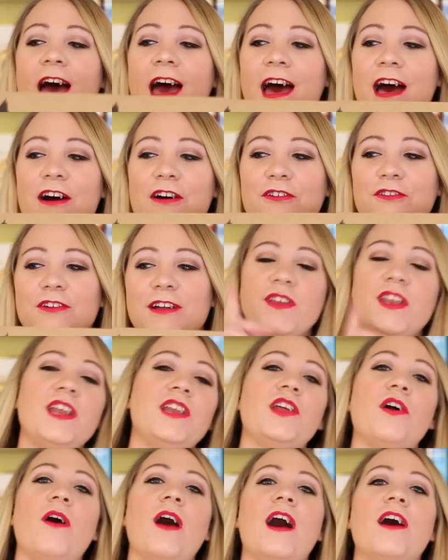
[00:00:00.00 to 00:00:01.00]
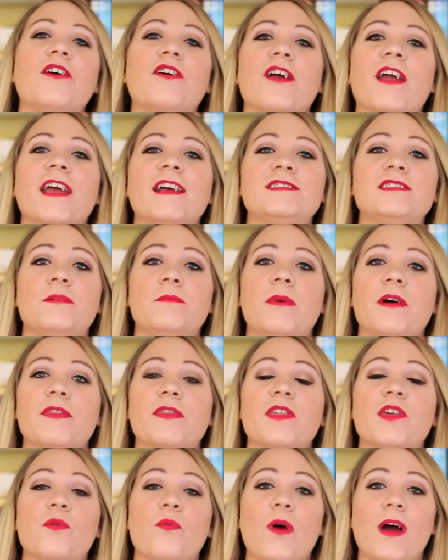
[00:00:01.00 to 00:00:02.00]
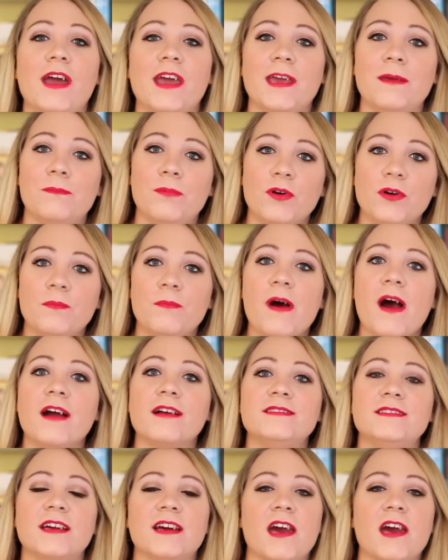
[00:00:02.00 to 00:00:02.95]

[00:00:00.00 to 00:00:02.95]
Owlcrate. If you didn't know, Owlcrate is a monthly YA book box.